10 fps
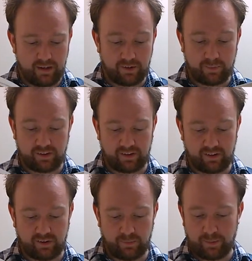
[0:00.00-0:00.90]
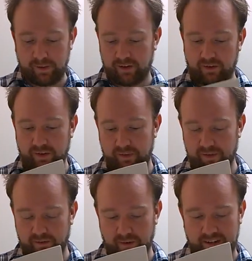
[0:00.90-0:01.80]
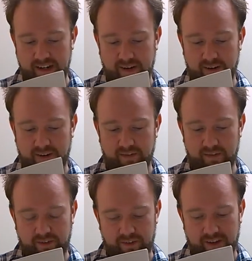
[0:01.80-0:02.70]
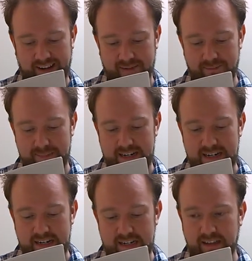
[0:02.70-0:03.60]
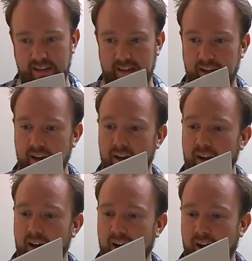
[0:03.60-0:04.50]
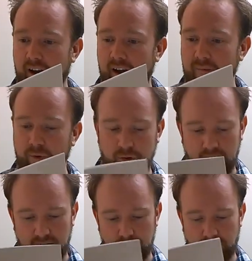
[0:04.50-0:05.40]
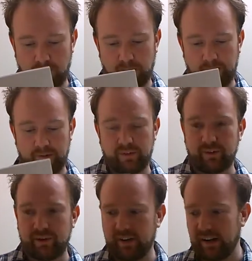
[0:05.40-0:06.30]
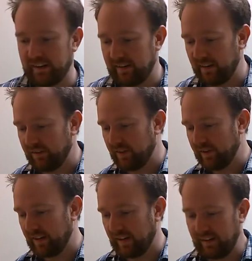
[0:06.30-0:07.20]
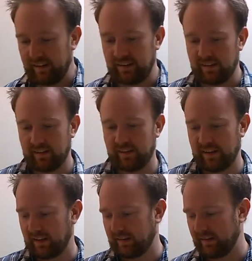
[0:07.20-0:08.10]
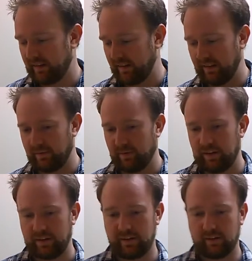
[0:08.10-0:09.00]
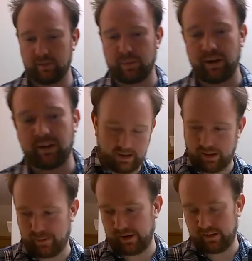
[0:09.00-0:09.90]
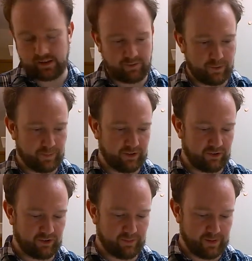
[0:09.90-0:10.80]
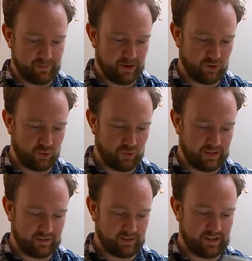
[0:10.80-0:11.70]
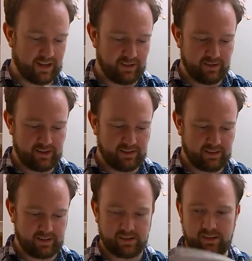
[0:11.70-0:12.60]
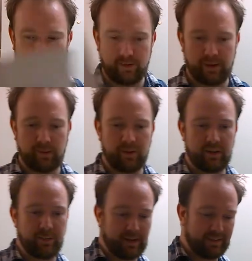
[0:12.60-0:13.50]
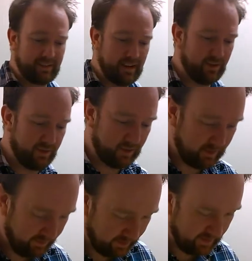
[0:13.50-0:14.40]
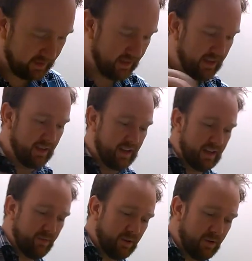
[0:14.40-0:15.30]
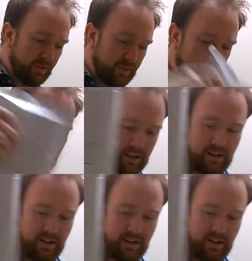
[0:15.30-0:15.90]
You're supposed to consume prepared Soylent within 48 hours and refrigerate immediately. I'm going to probably refrigerate instead of using ice, because that's the really good part. Apparently a full pitcher should be about 2,000 calories, so I'm going to make a snack for this evening, and we'll go from there.